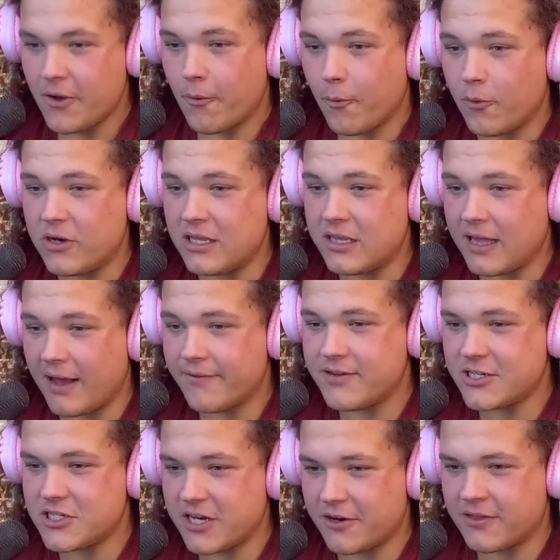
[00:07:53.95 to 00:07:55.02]
Would love
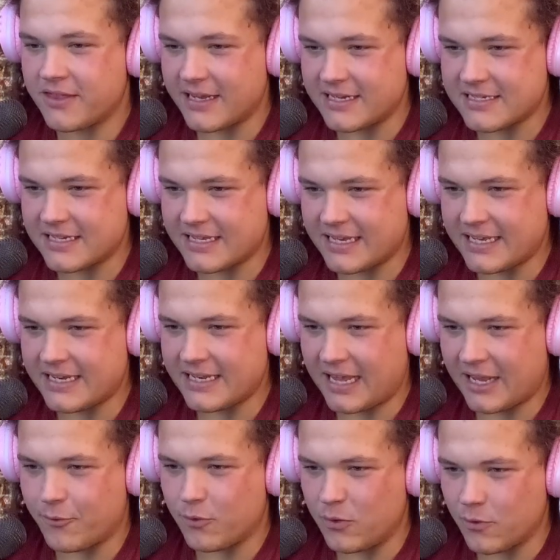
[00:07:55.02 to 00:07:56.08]
to share things again
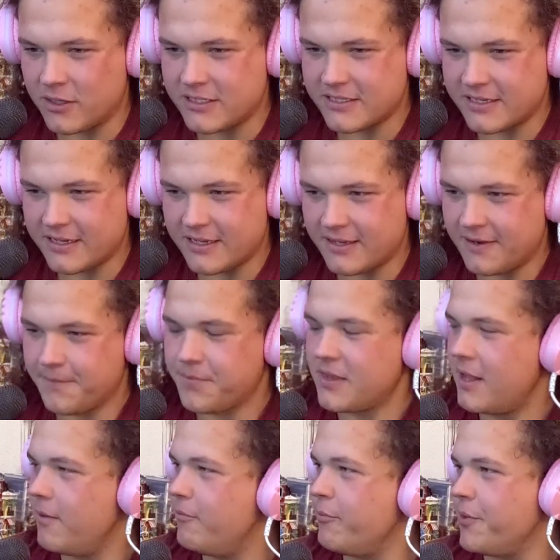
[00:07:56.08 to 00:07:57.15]
like we once did.
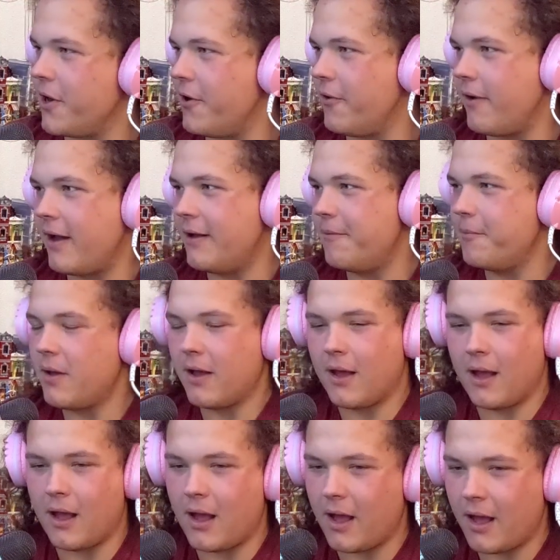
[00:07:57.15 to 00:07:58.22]
Bro,
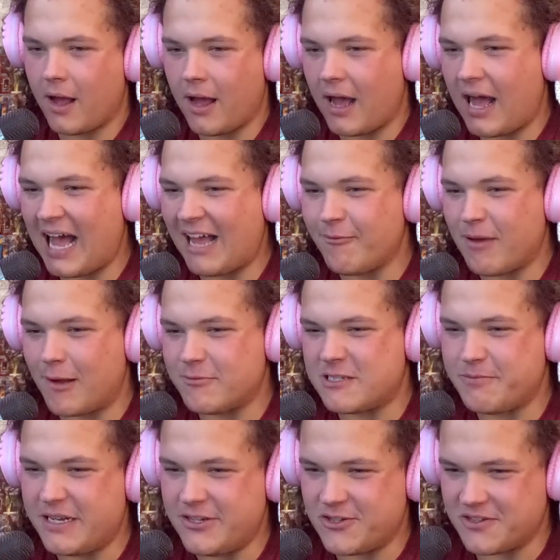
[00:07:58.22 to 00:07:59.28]
I'm
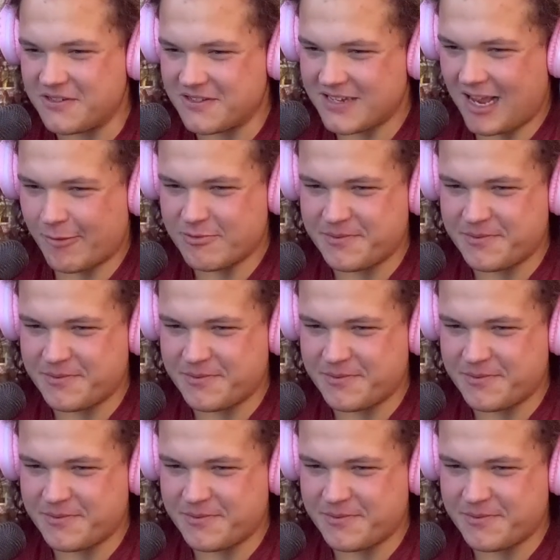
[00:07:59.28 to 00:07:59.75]
speechless.